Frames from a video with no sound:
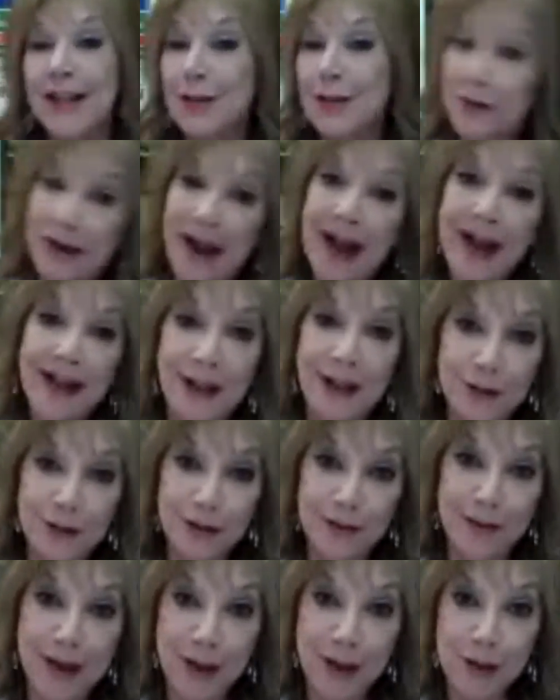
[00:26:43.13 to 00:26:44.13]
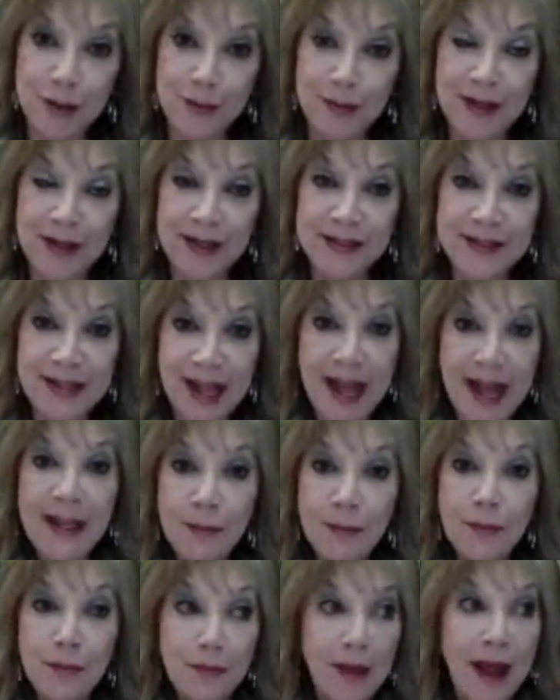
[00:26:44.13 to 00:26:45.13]
that's what I like to imagine because
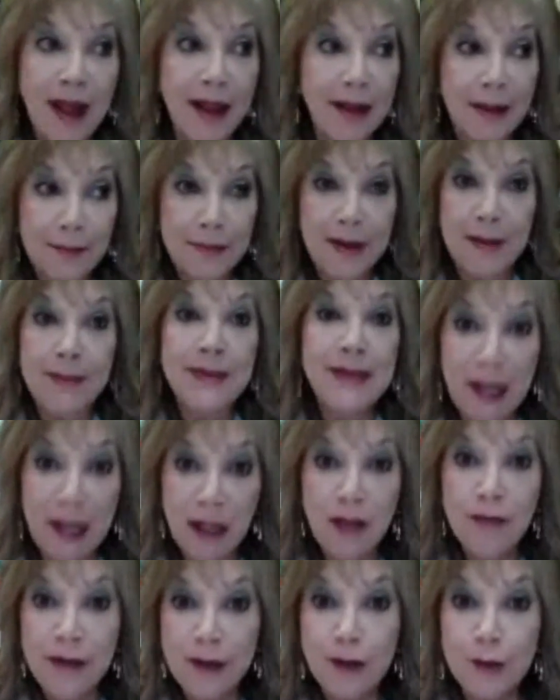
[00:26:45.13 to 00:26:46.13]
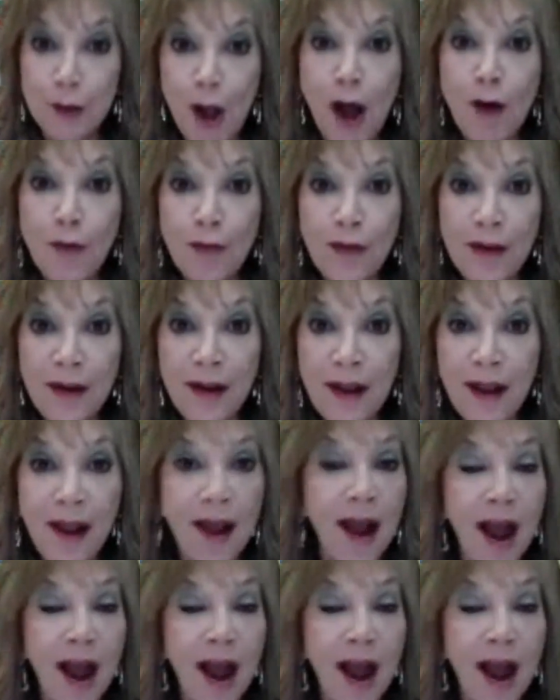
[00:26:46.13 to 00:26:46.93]
I can, I, I mean, I'm in elevators often.